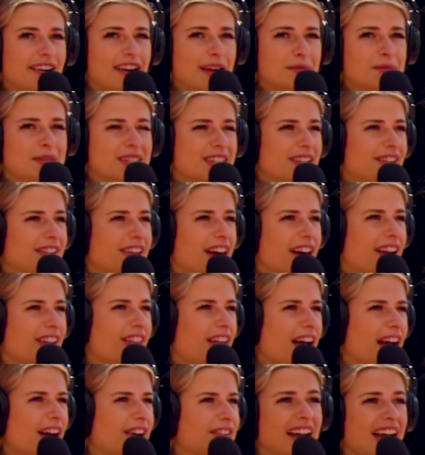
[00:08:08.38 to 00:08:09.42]
I'm still not
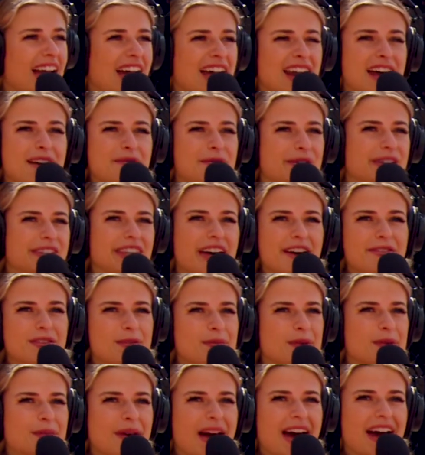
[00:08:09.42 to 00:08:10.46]
allowed. And I will never
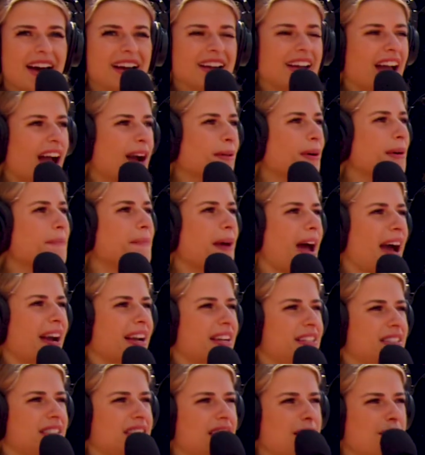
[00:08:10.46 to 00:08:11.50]
be back. I went back
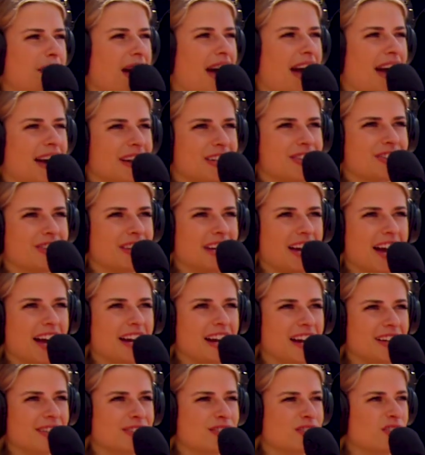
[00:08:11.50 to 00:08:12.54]
at SEMA, actually. I
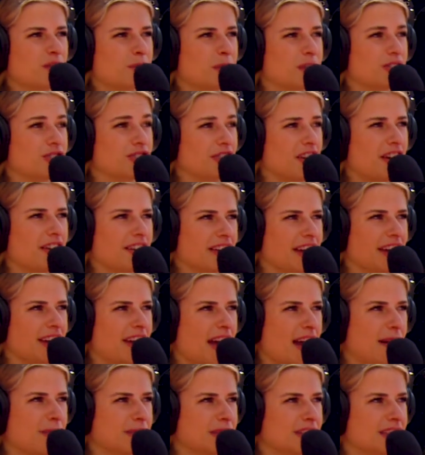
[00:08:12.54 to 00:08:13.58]
got super drunk, and
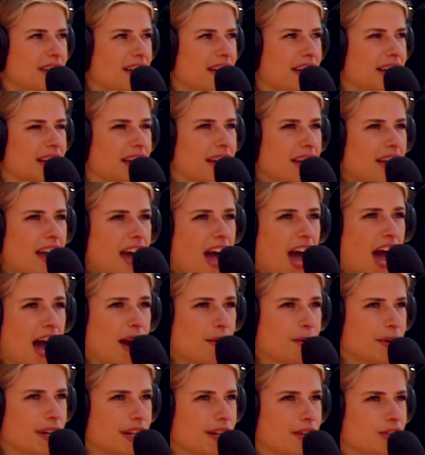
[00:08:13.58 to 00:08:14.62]
I was like, I
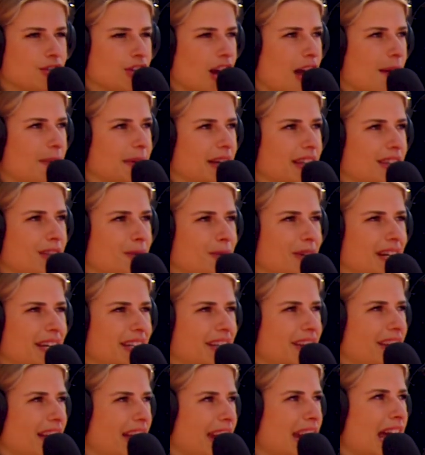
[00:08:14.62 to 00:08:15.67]
want to go shopping at the
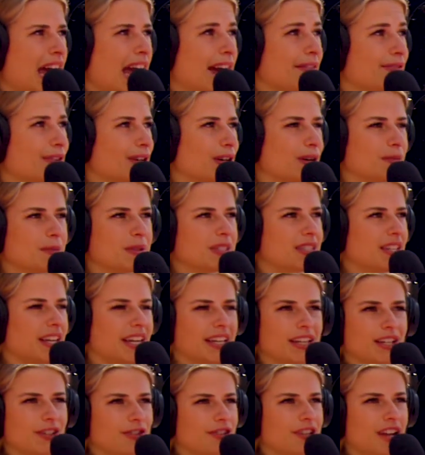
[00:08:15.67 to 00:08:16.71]
Wynn. And everyone was
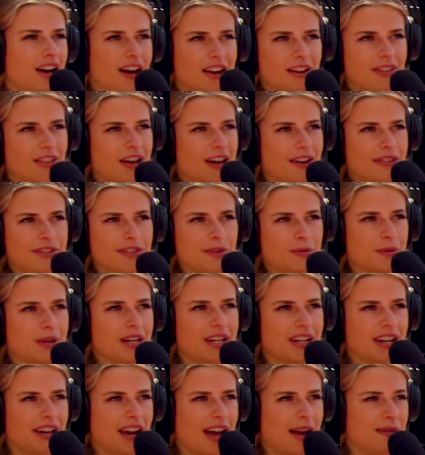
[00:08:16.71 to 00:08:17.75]
like, you're not allowed at the
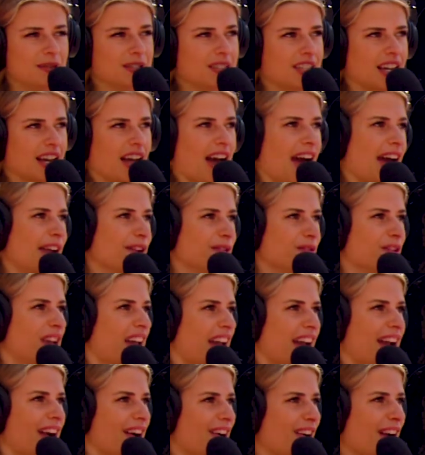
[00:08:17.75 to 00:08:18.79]
Wynn. And I was like, I don't
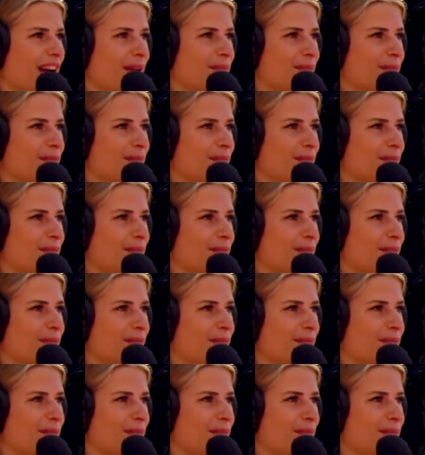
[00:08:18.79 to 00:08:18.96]
care. I'm